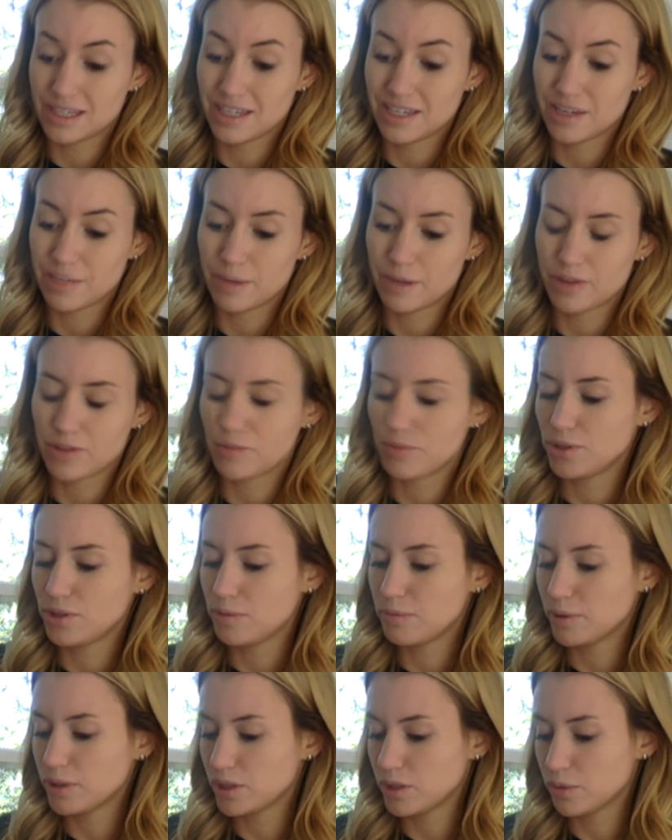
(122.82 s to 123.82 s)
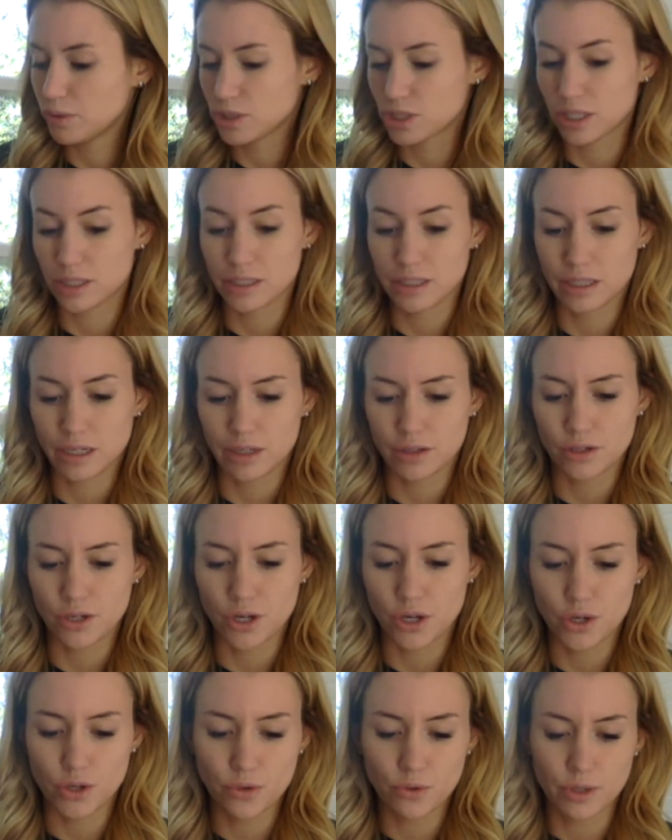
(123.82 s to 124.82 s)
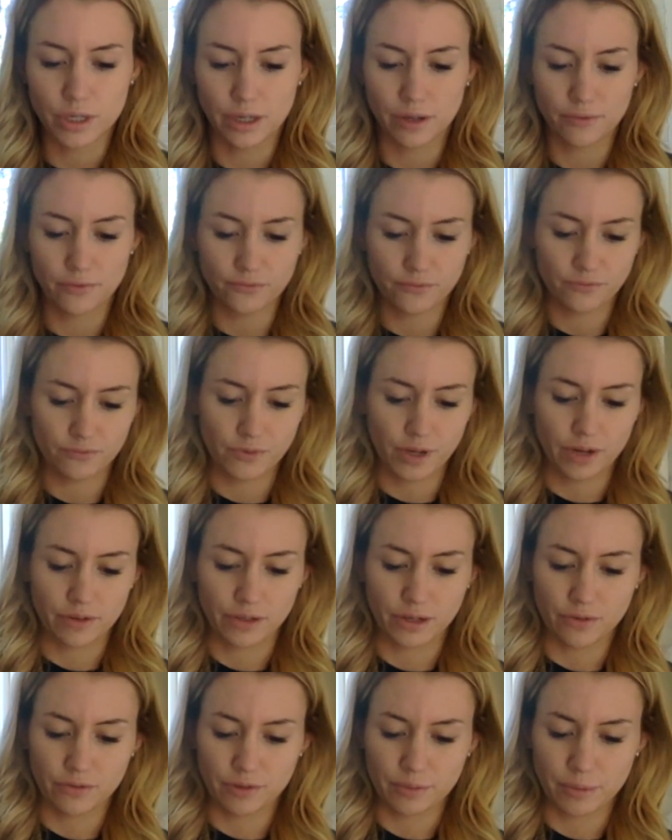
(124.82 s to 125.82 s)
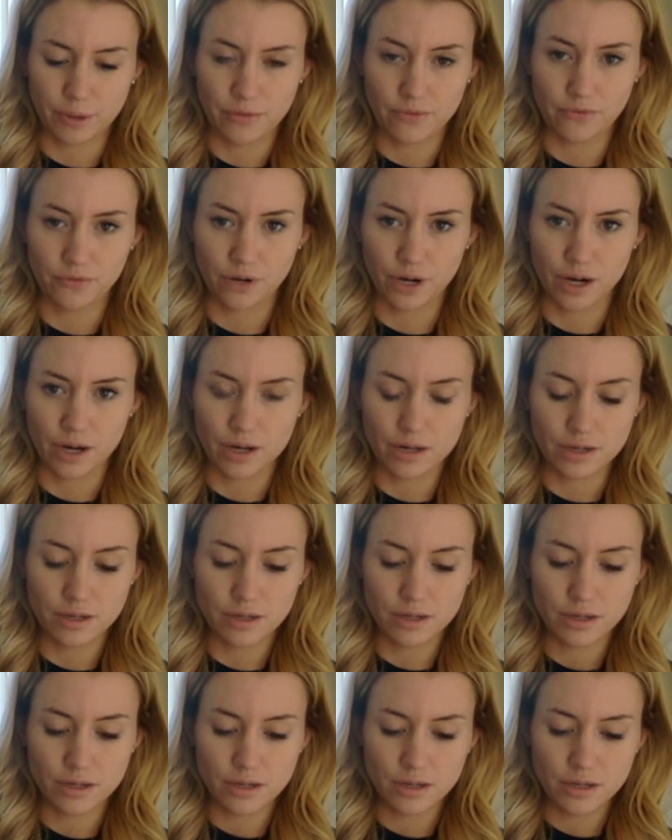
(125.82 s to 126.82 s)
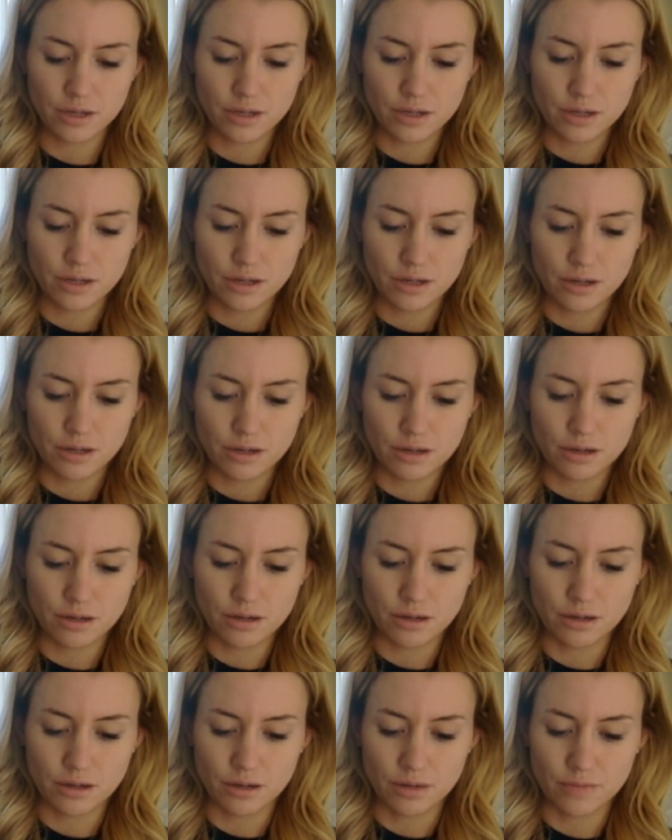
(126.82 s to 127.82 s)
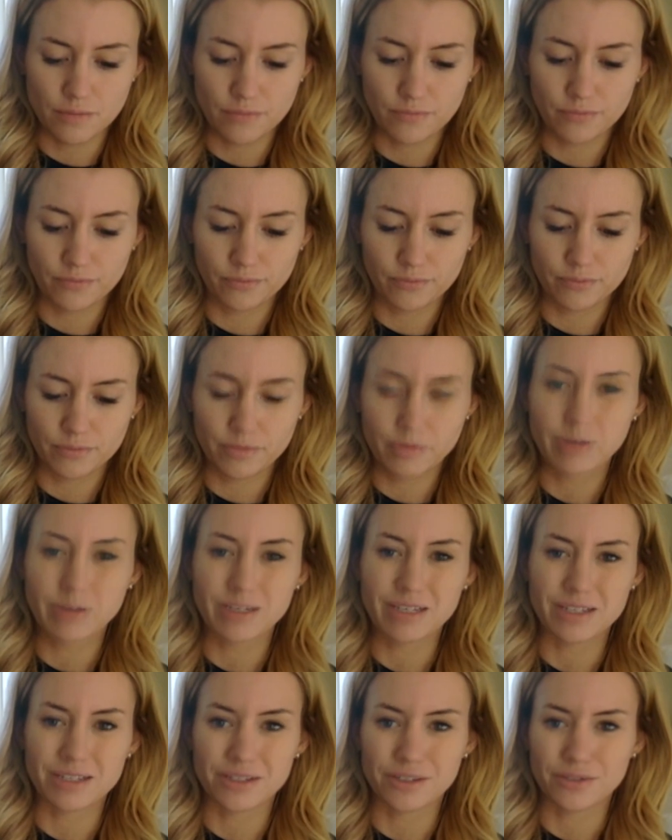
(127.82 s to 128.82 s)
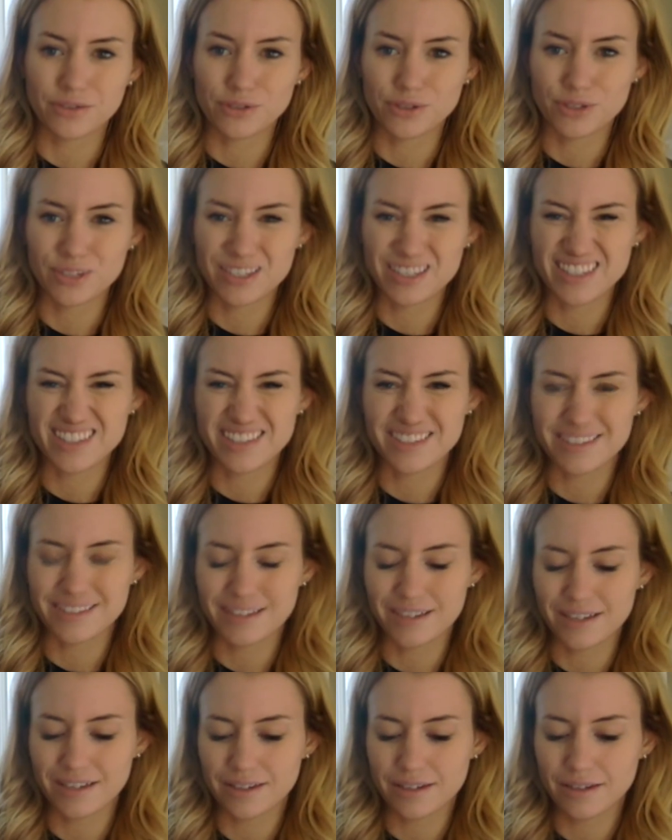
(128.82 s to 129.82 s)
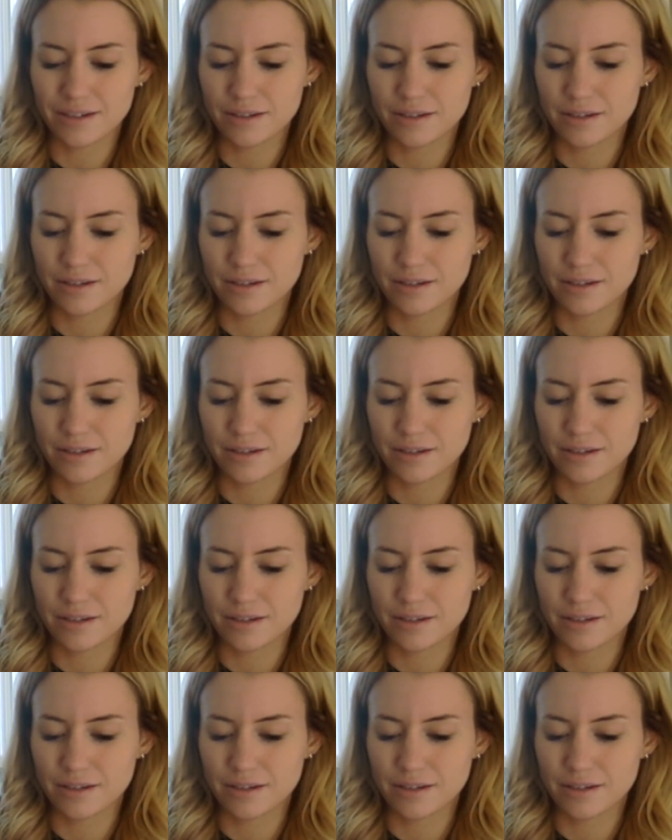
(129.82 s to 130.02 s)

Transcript: key about the beauty blender, which I did not know, and I found out from my friend. It's probably easier if you did this in the sink.